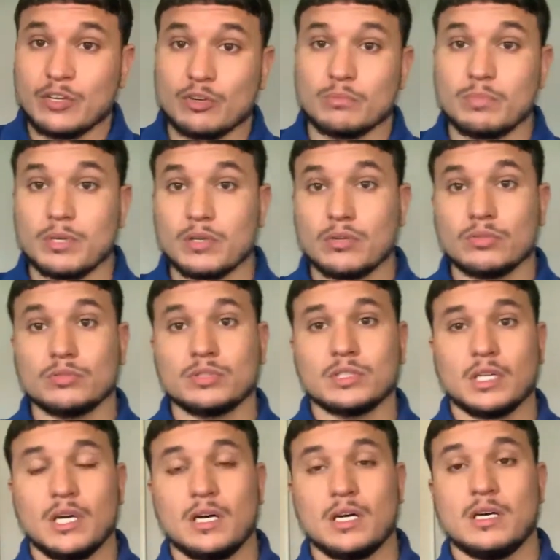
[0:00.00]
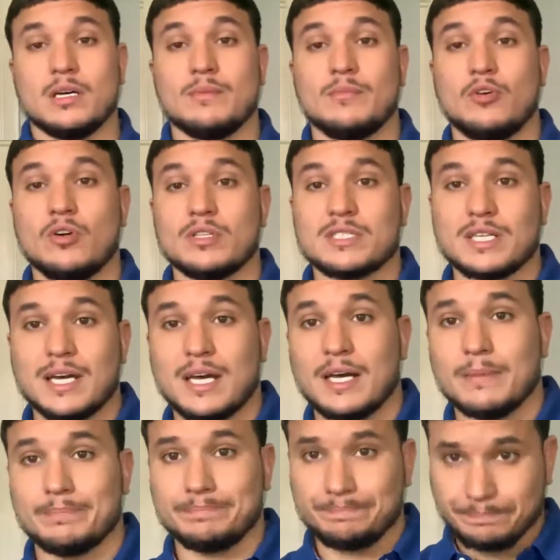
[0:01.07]
your bills on
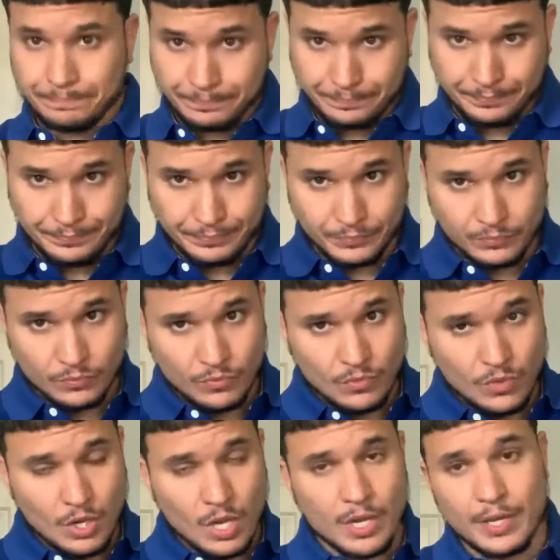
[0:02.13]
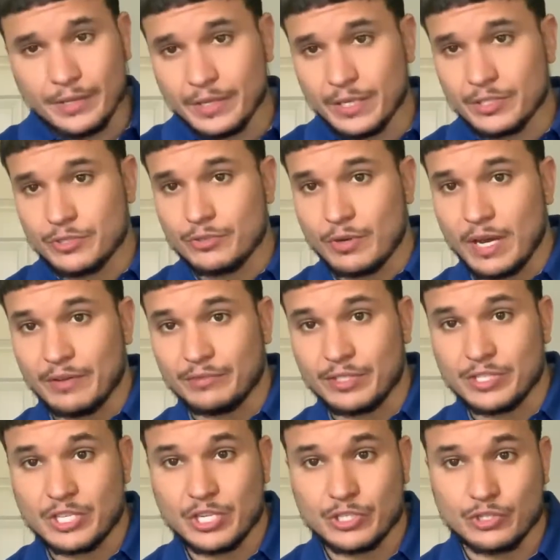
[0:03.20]
time and that you have
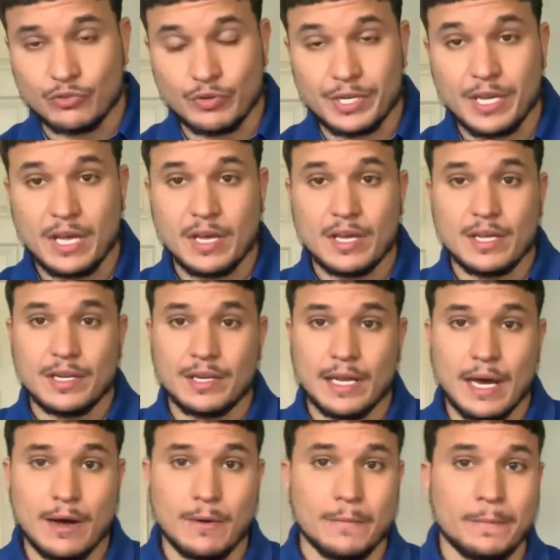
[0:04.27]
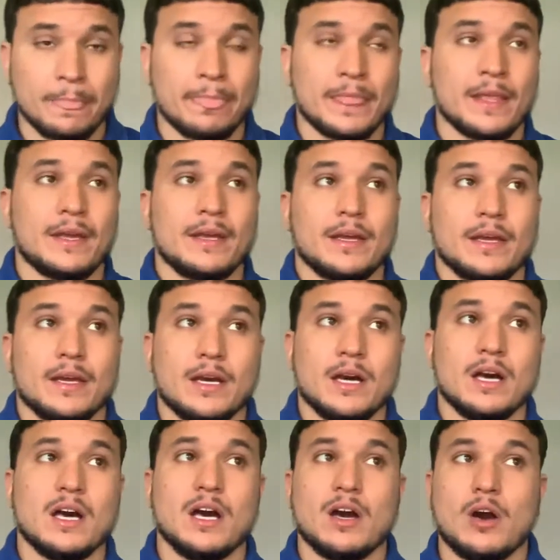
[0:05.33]
this history. Now,
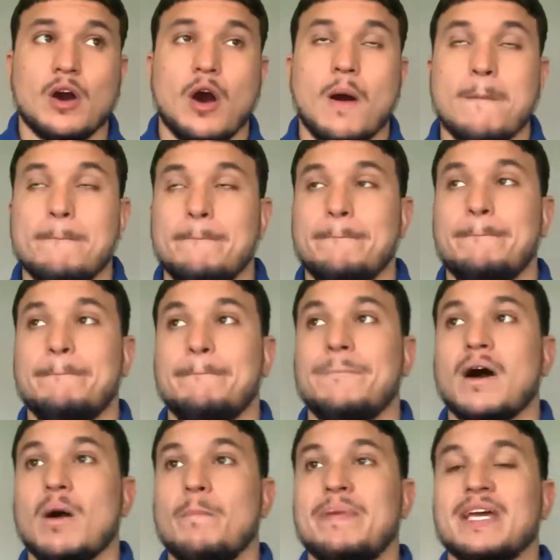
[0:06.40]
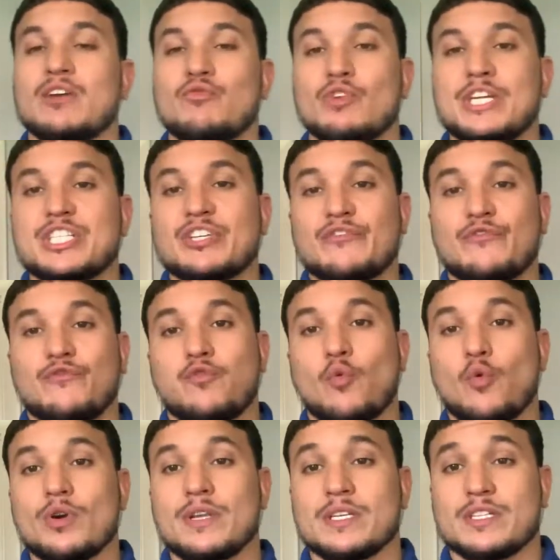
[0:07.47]
a big reason
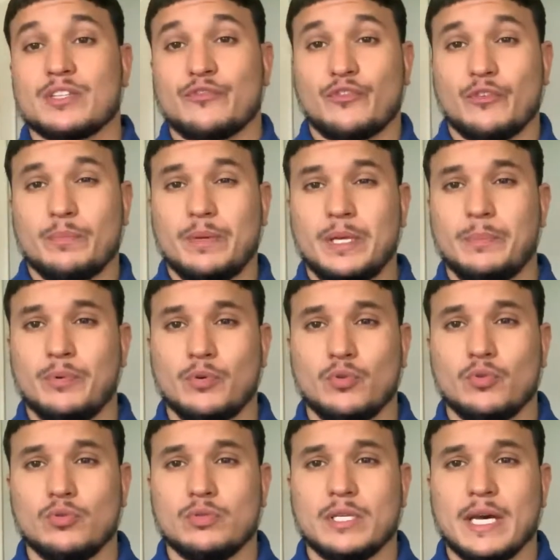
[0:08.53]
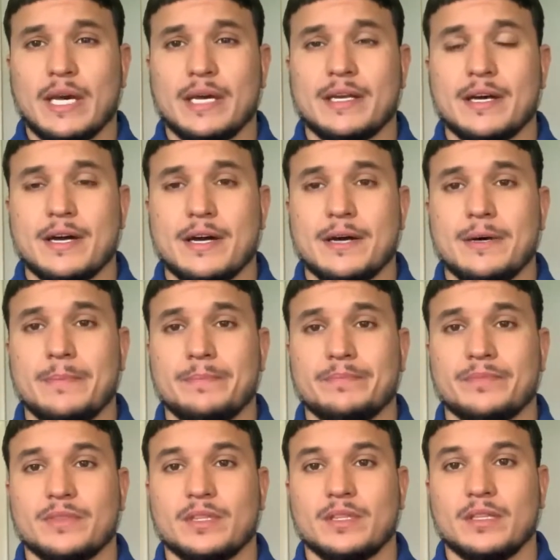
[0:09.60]
for this is for people that
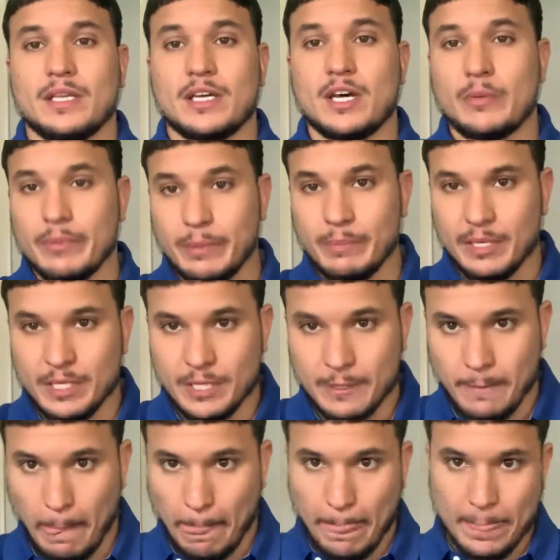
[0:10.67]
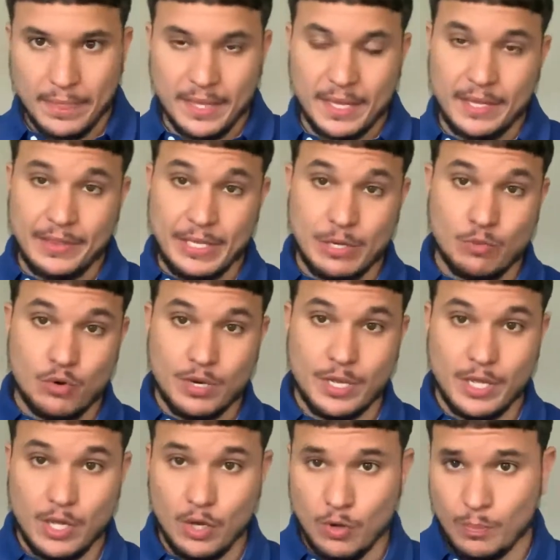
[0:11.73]
they come to me and they want
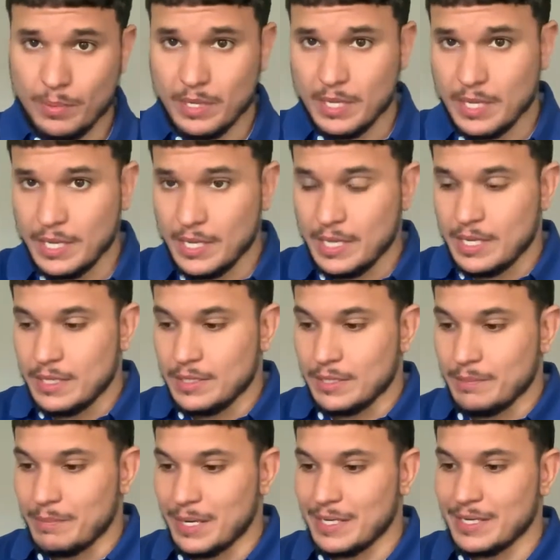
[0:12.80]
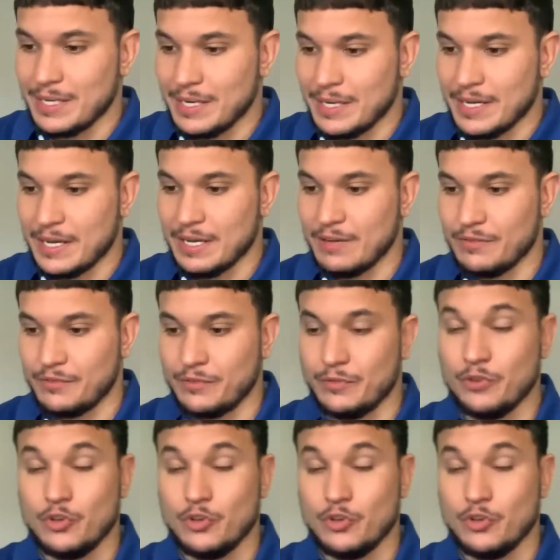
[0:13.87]
help. They might not have